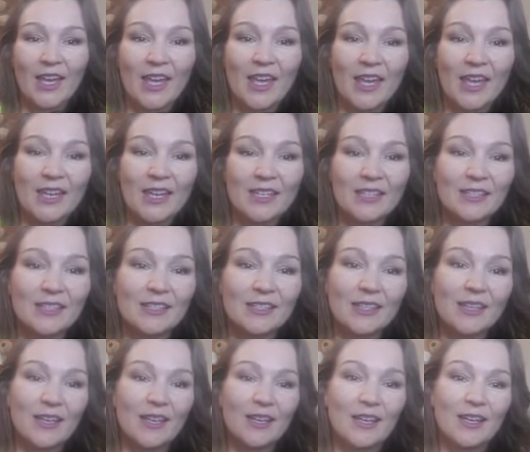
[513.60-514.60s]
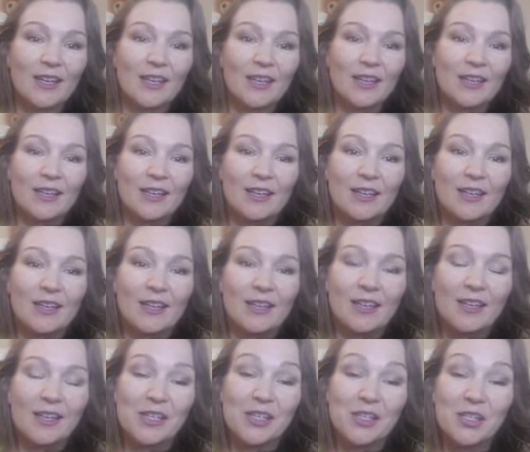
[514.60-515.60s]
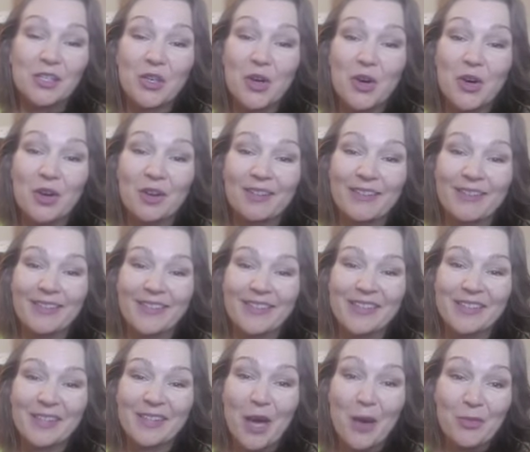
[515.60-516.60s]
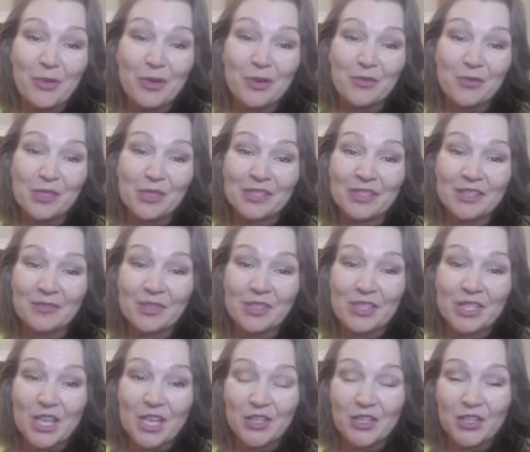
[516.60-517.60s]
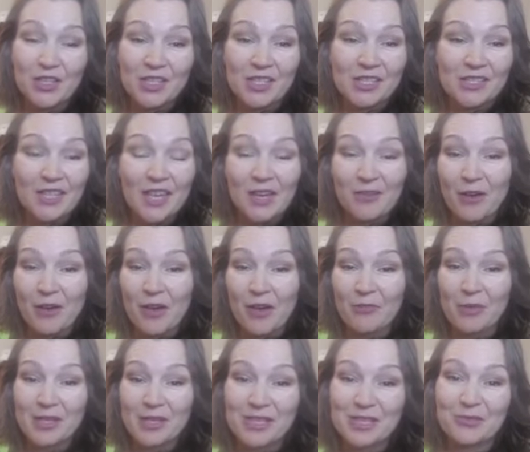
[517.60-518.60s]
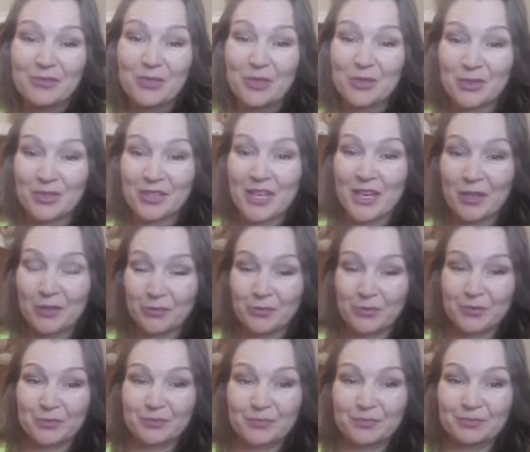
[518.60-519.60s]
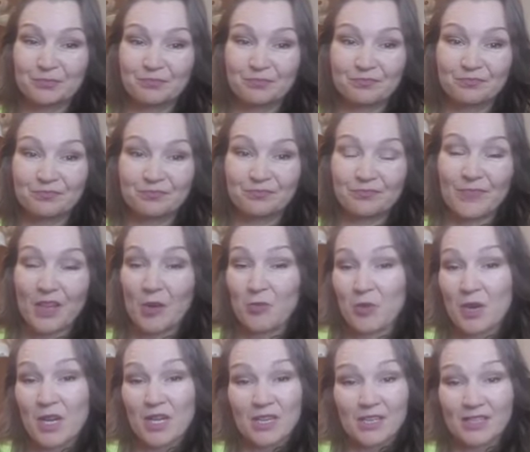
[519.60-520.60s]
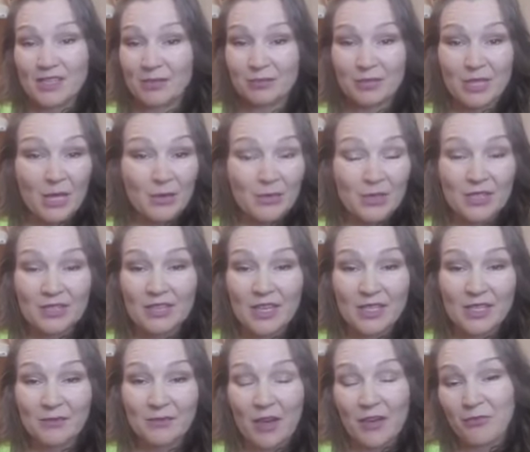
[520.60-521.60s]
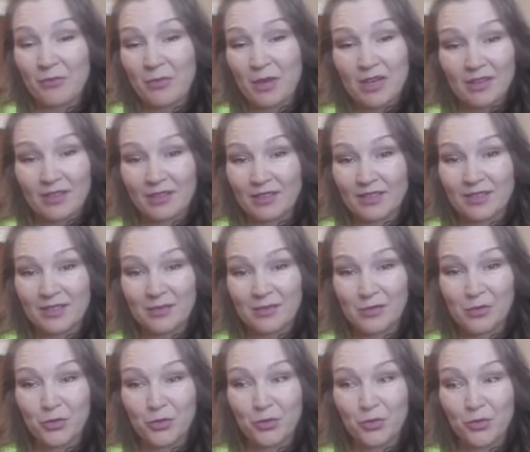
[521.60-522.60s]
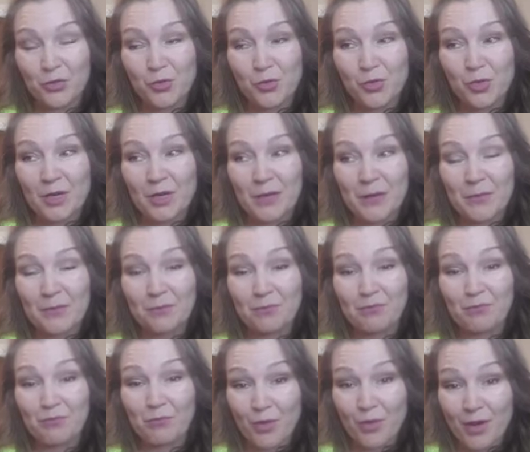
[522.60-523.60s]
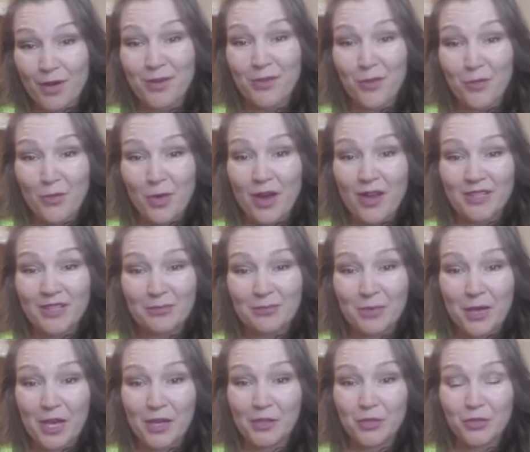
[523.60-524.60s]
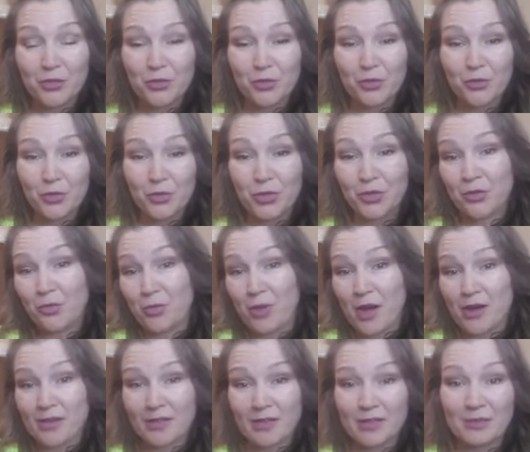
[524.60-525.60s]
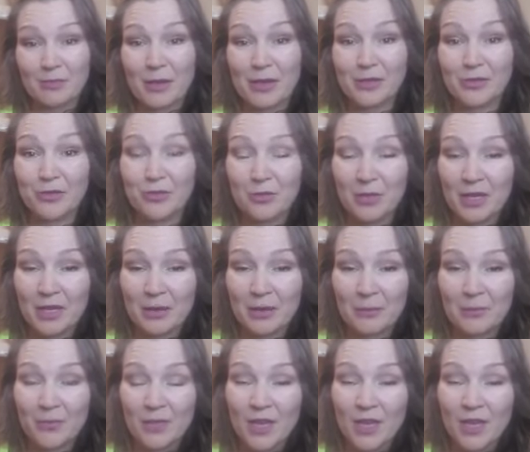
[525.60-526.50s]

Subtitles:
And so the topic of this conversation is take 5 minutes for yourself. Really, sometimes it takes 5 minutes to bring your body back to what your body is meant to be.